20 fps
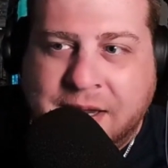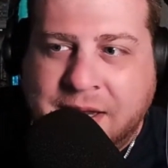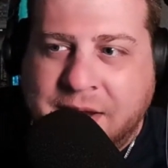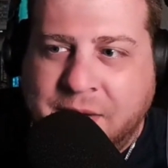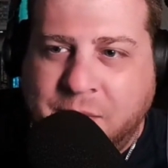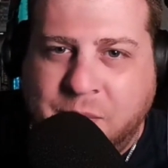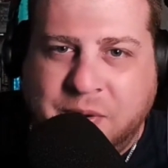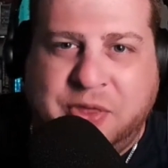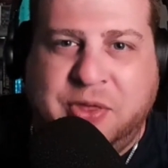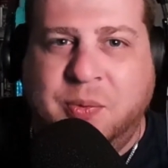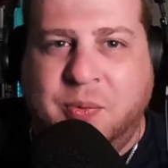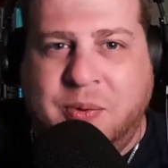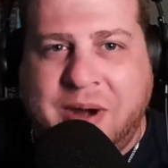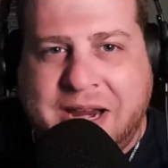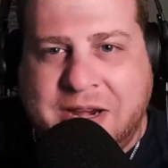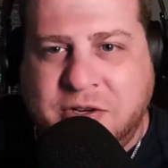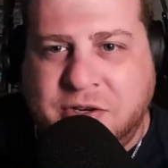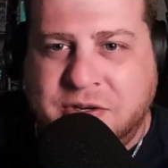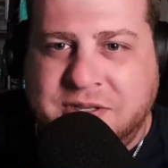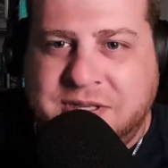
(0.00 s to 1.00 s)
with the
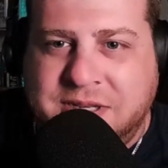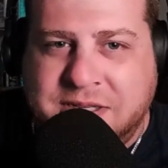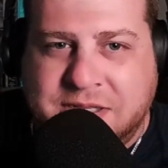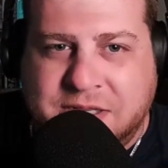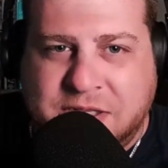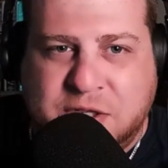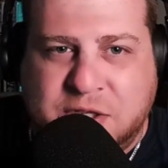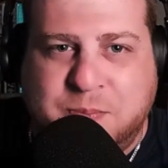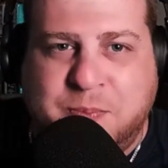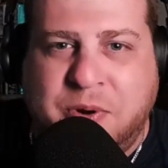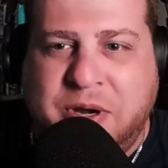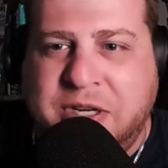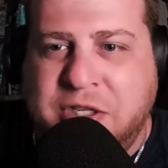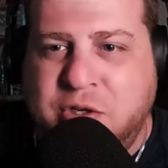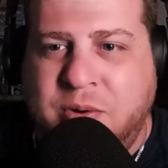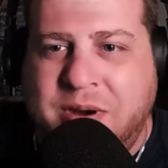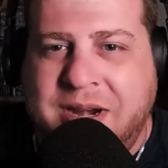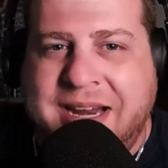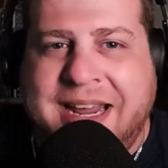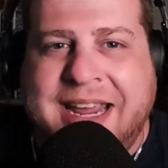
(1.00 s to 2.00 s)
Rangers as a spring
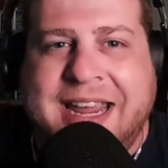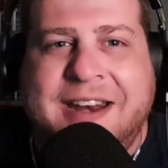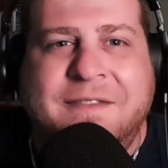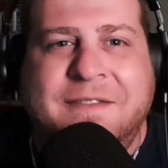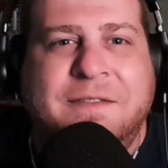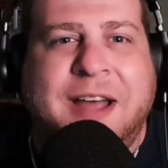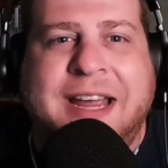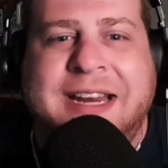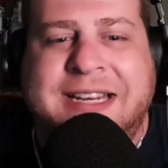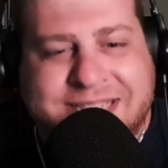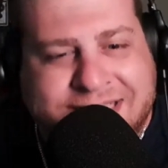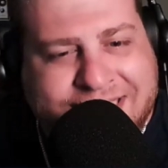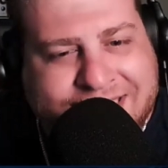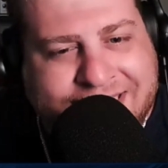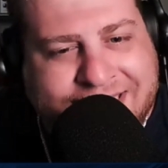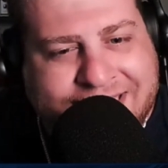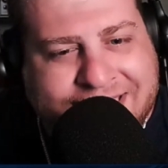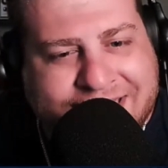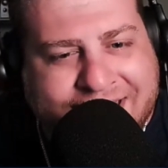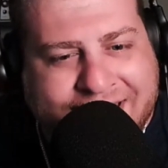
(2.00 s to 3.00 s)
training
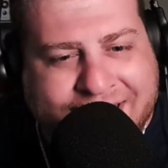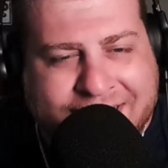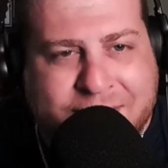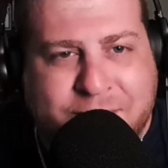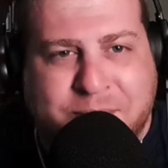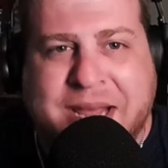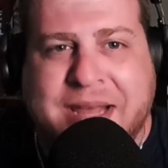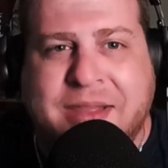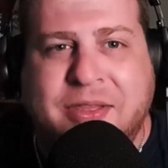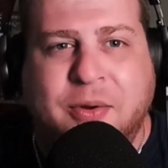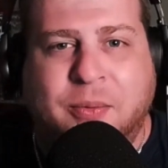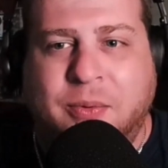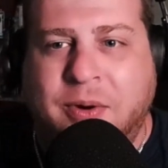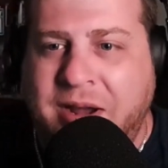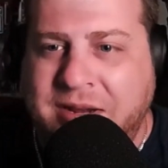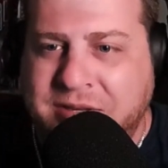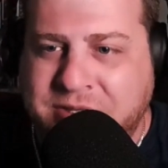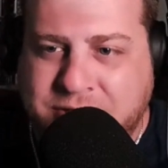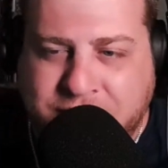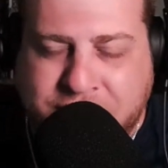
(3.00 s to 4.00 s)
invitee and then made the
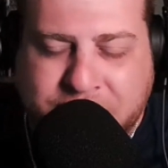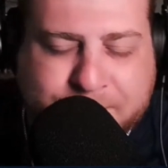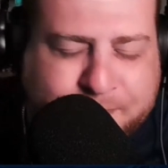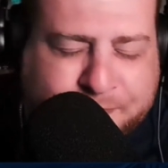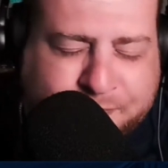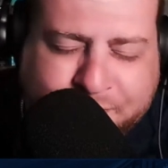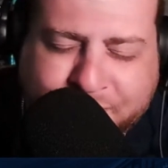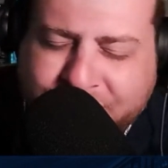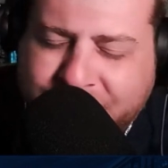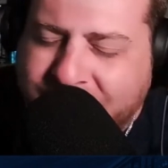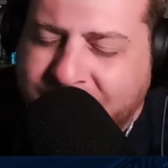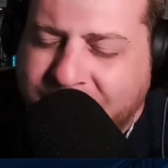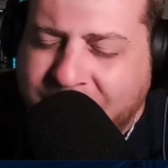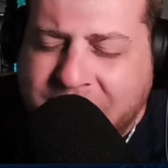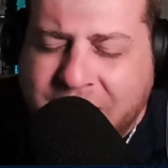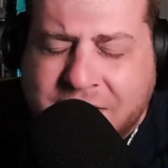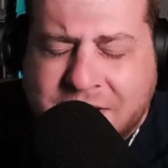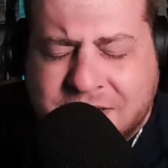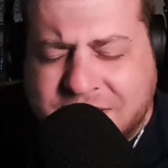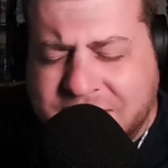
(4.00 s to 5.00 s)
roster
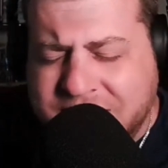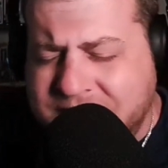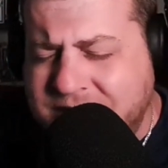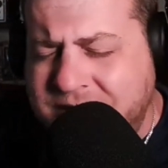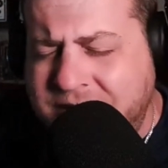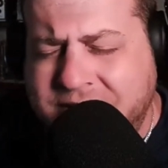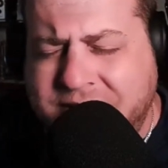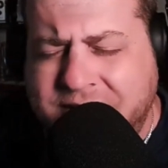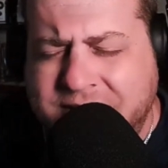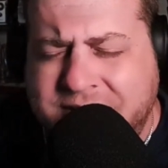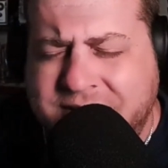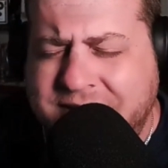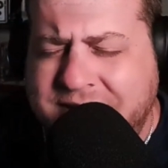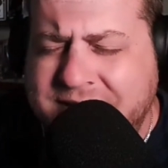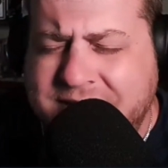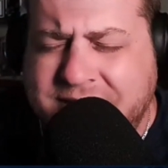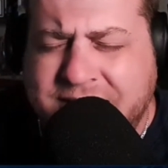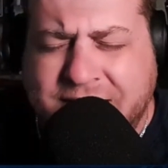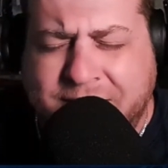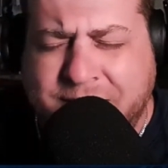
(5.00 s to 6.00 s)
to start the
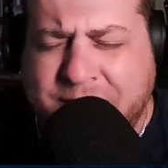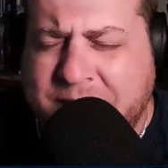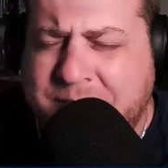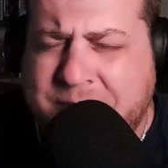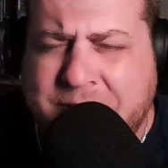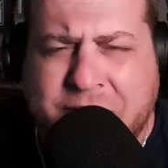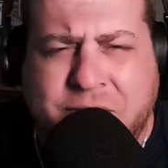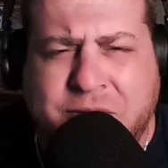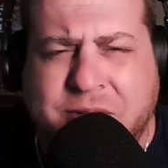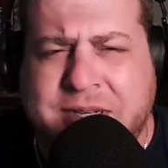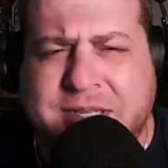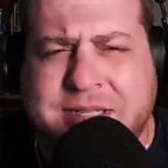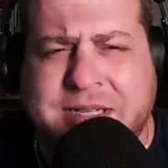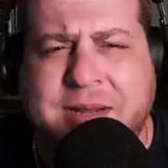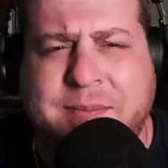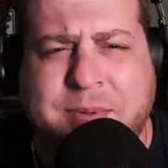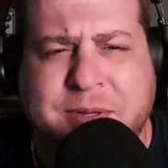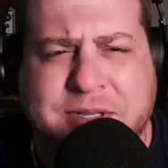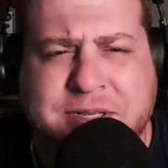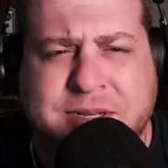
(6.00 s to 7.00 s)
season. That might be a good
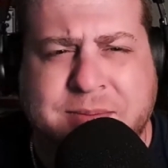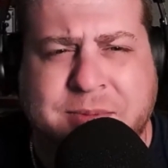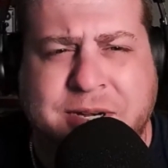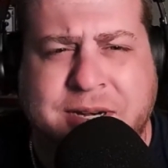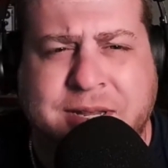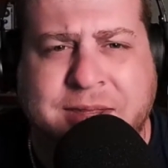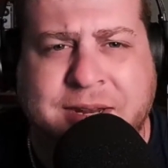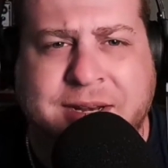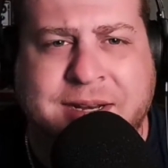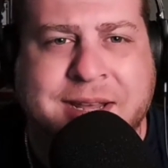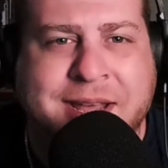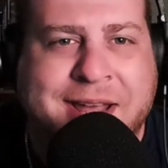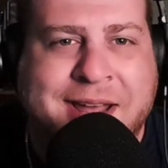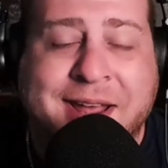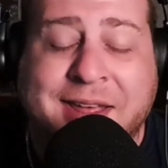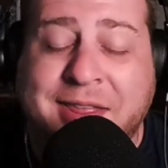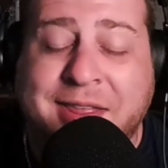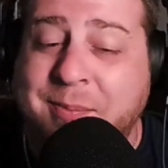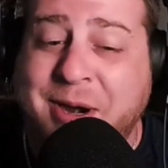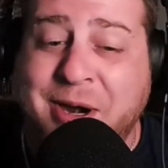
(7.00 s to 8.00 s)
example of somebody that
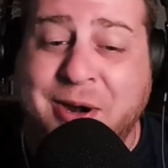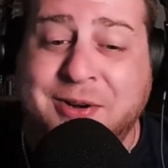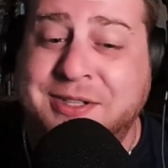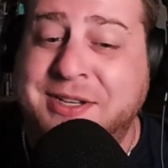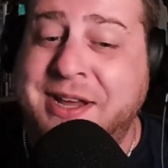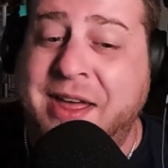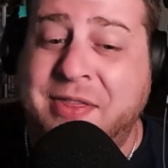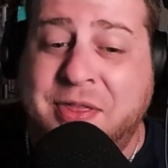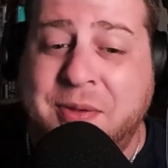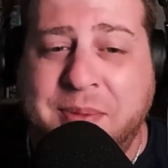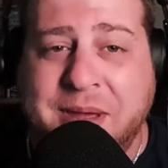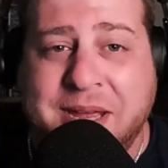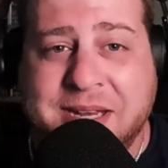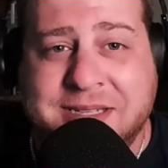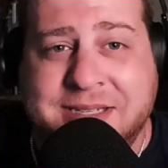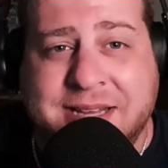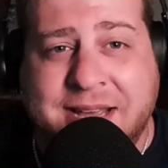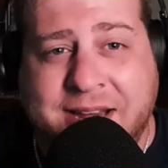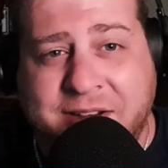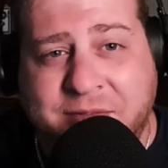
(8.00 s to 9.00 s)
the Mariners got the
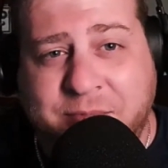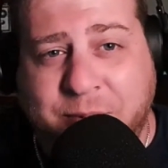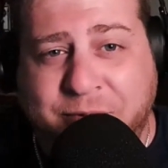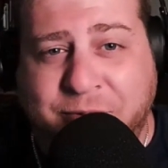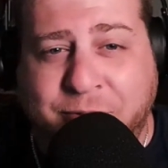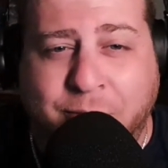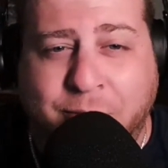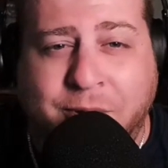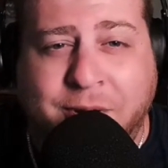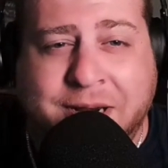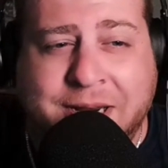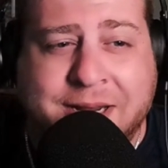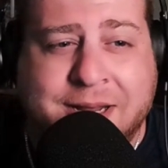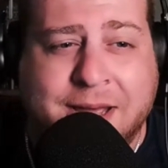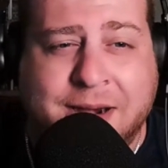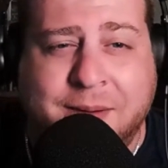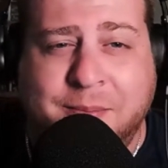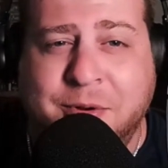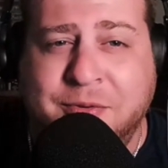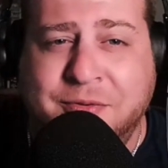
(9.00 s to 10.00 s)
best out of before he
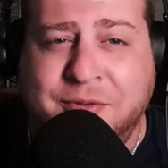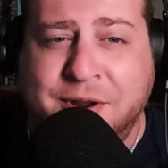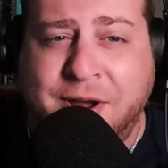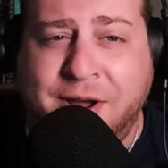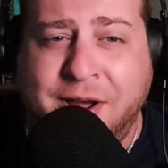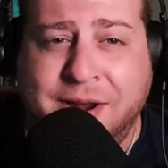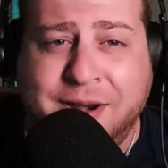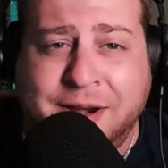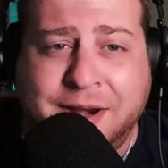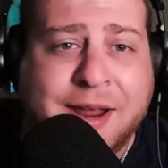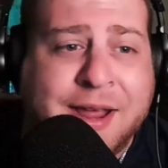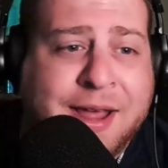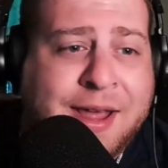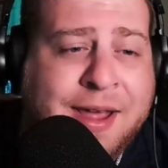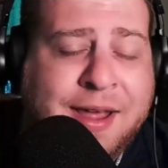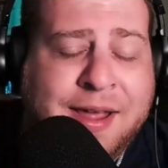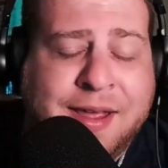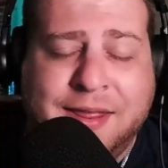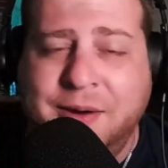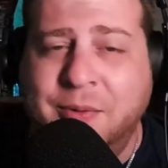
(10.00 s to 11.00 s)
kind of moved on, and
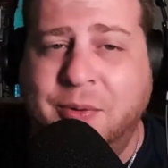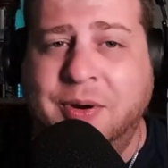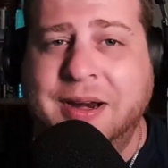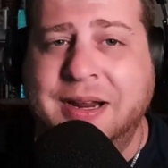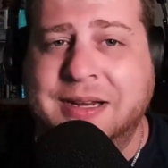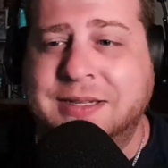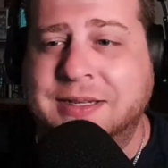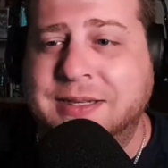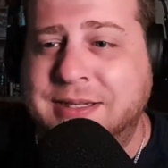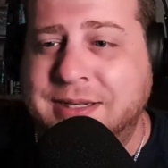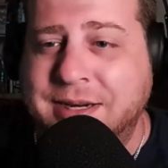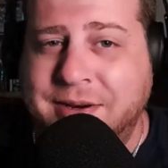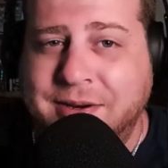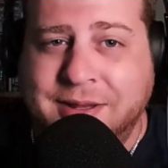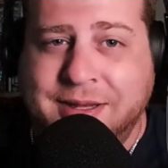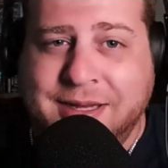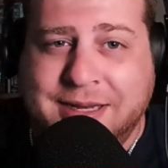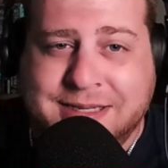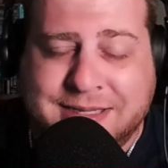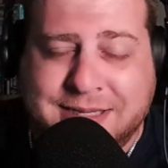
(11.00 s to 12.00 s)
they weren't
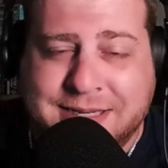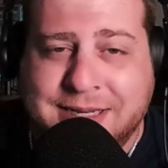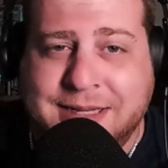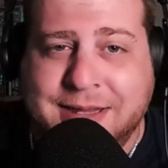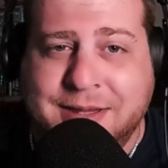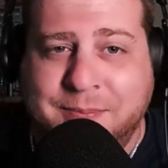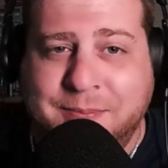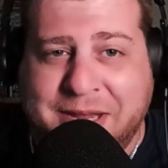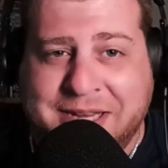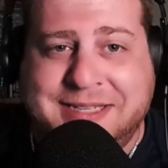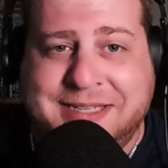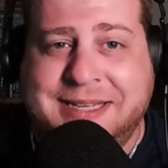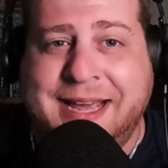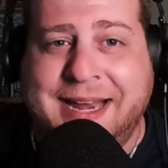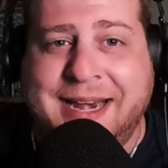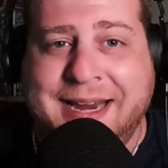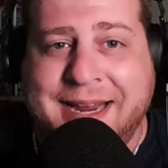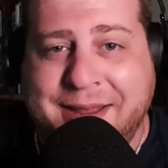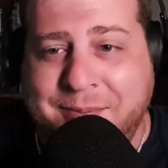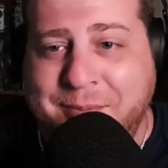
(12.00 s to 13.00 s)
necessarily seeing the best out
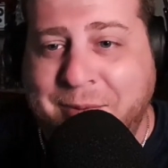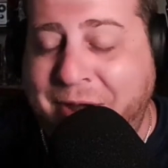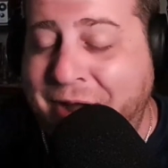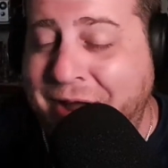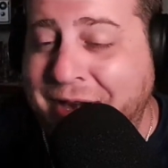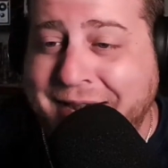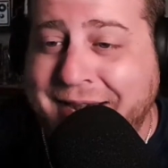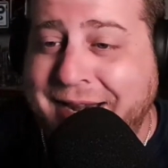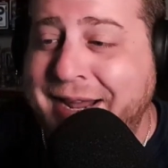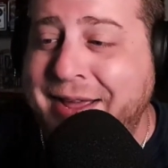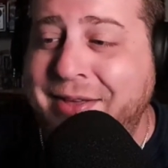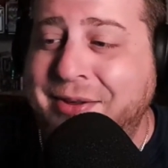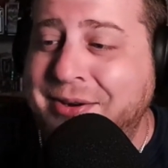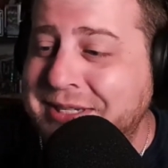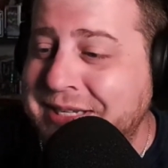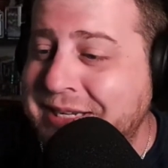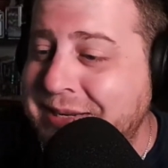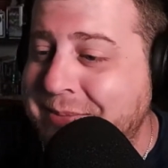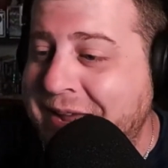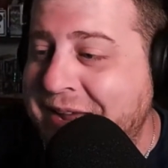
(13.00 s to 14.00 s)
of him on any other
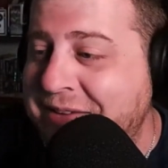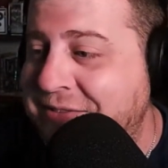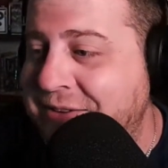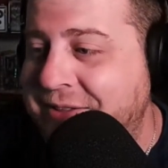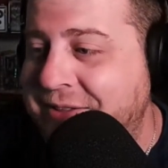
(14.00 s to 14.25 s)
team after